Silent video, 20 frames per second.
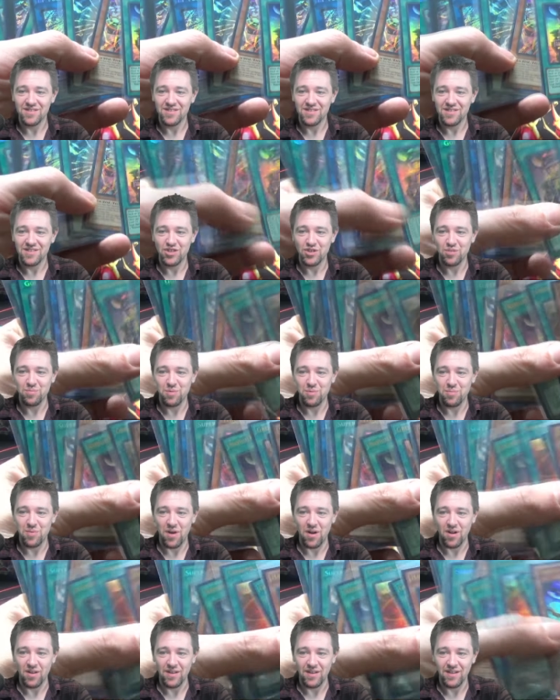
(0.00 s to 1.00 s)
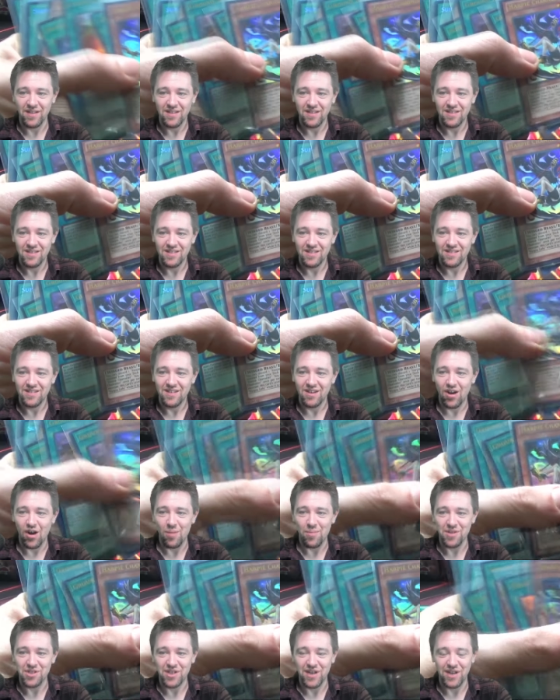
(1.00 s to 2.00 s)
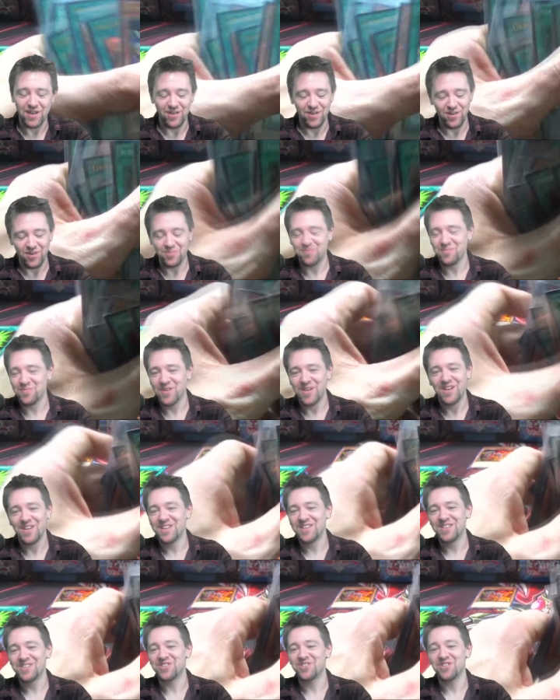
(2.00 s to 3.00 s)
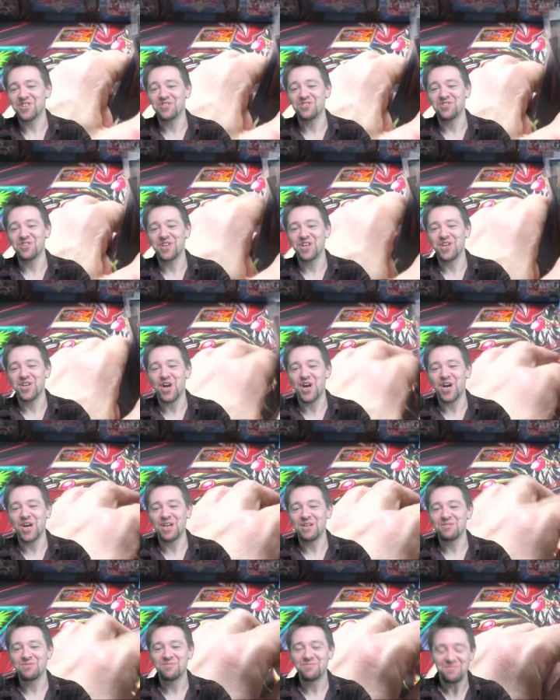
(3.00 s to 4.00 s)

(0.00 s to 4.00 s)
Super Poly, Harpy Chandler, this is easily a 9.